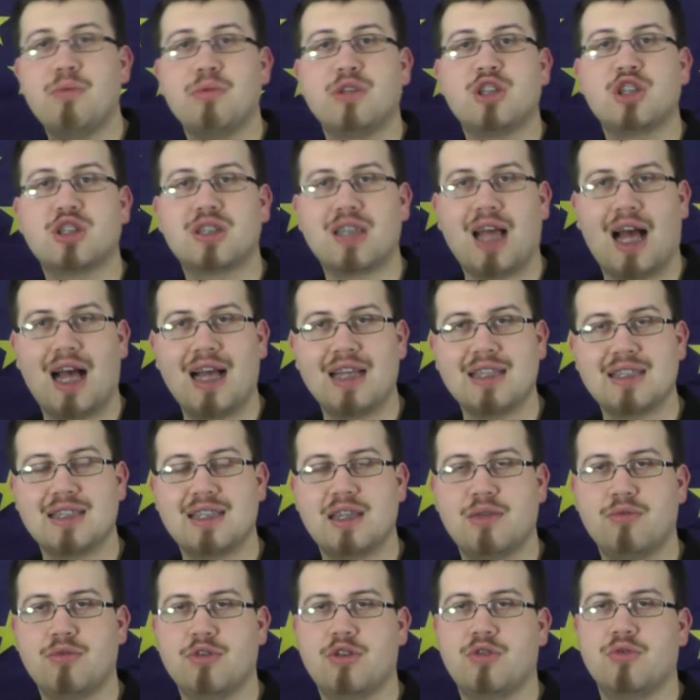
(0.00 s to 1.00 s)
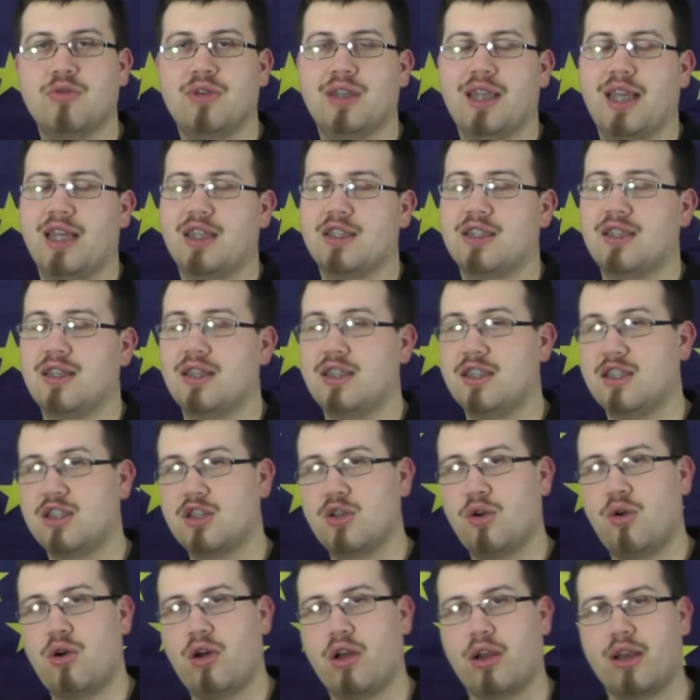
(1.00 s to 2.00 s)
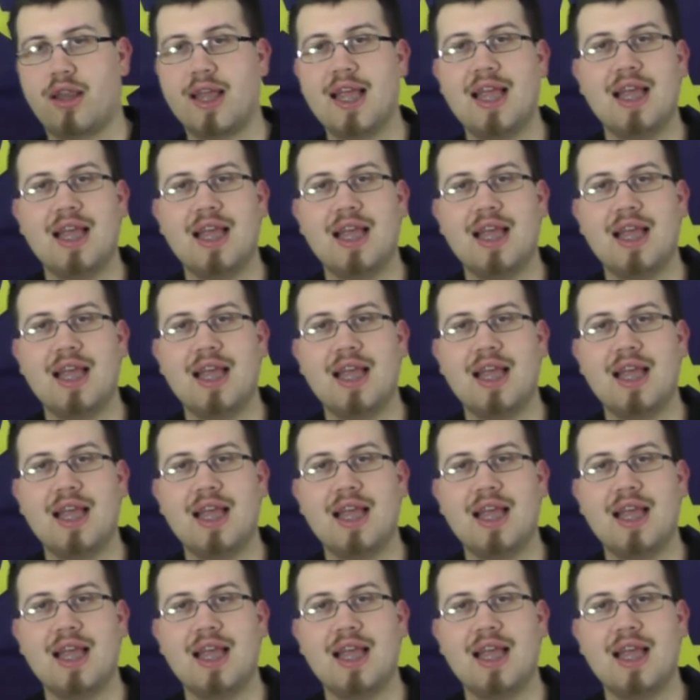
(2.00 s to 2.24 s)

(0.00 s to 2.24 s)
which tasks they would do, and so on.